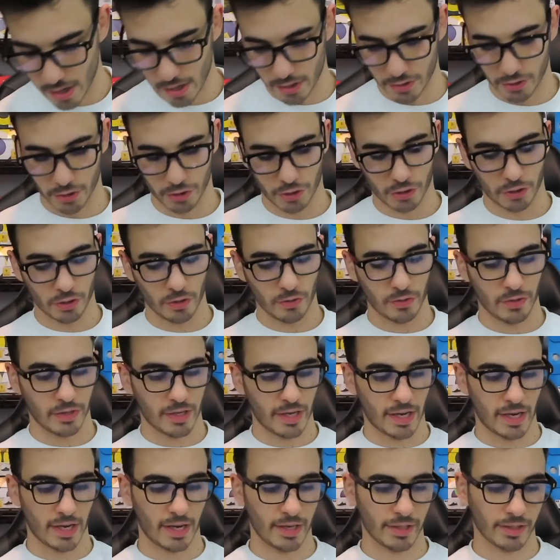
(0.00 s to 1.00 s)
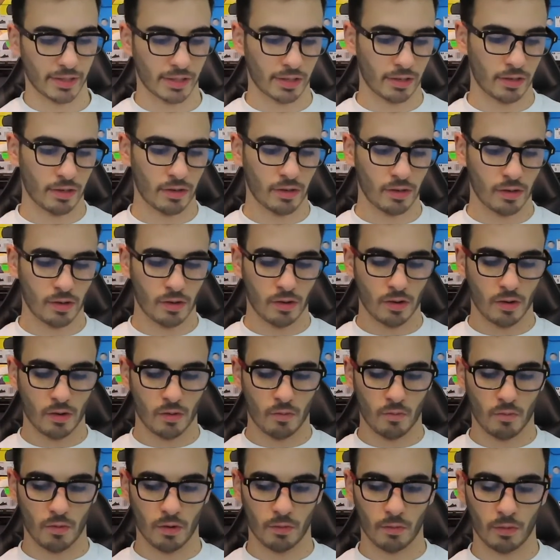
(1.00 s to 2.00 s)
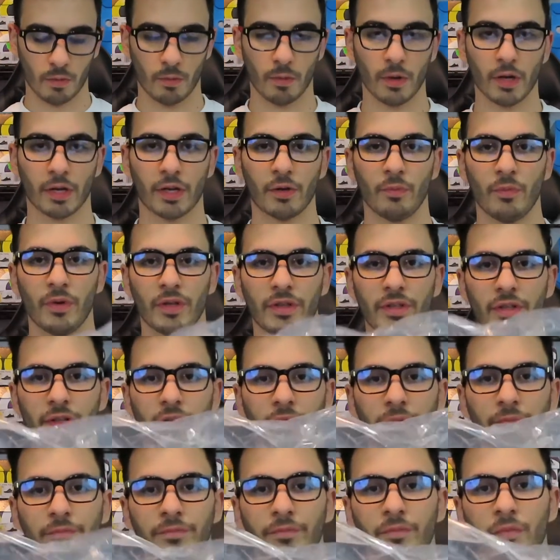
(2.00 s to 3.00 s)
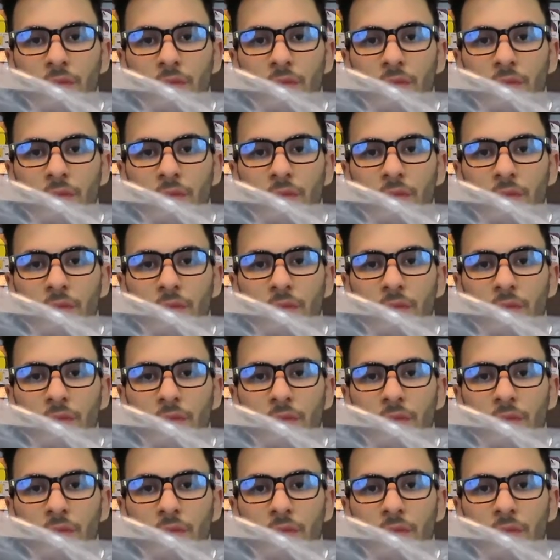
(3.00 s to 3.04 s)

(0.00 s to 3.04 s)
and just show you guys what we're working with here.